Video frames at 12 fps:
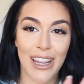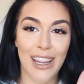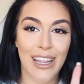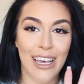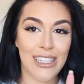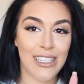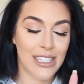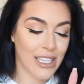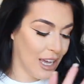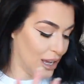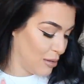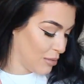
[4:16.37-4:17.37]
let's
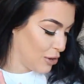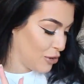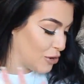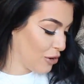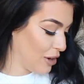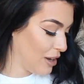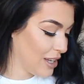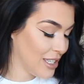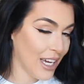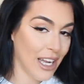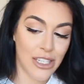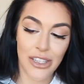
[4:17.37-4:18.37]
not
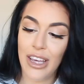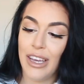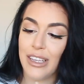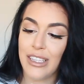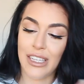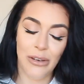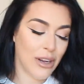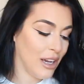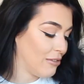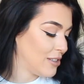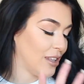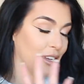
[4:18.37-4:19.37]
attach that, because I would
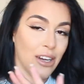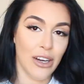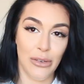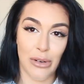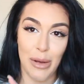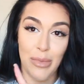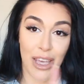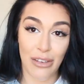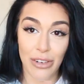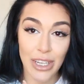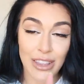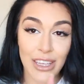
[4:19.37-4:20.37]
have to like unwrap
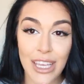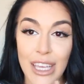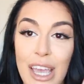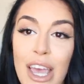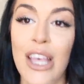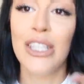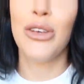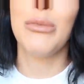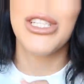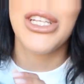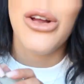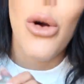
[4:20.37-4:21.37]
everything. So I'm
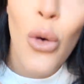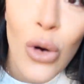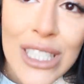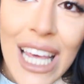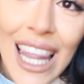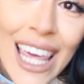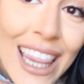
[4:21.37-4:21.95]
just gonna hold it like